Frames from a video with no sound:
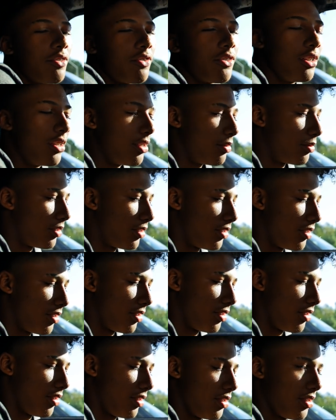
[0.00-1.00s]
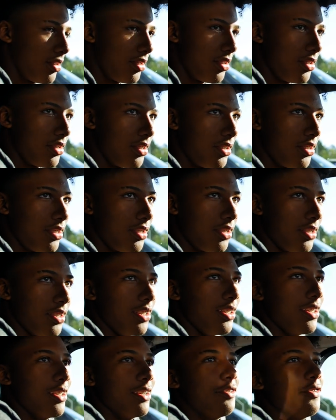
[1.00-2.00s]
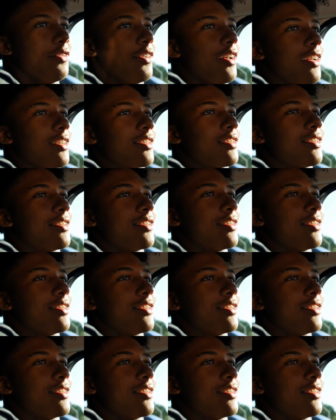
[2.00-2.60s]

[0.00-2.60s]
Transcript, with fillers: have be made you mix, nigga. Yeah, facts. No,